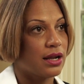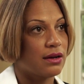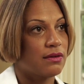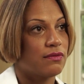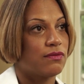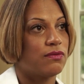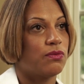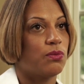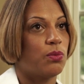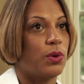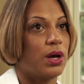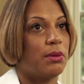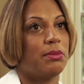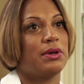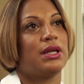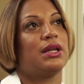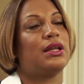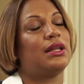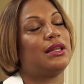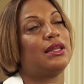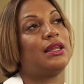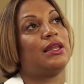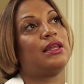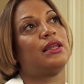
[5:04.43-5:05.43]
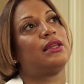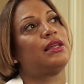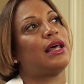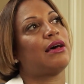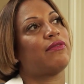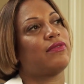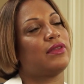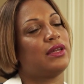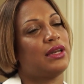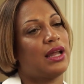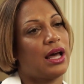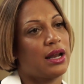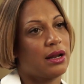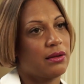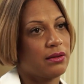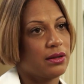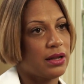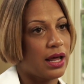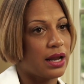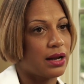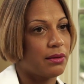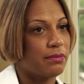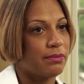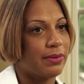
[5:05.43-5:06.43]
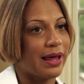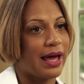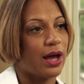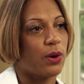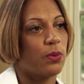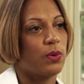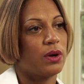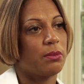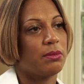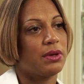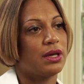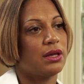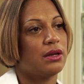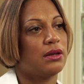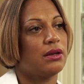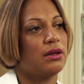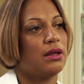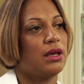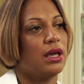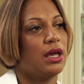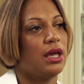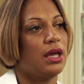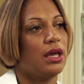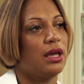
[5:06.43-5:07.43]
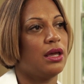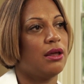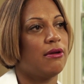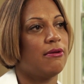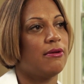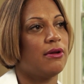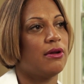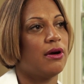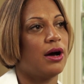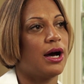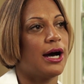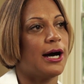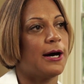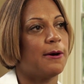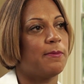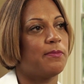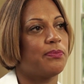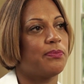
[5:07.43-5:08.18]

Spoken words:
a lot of women, and definitely not a lot of black women in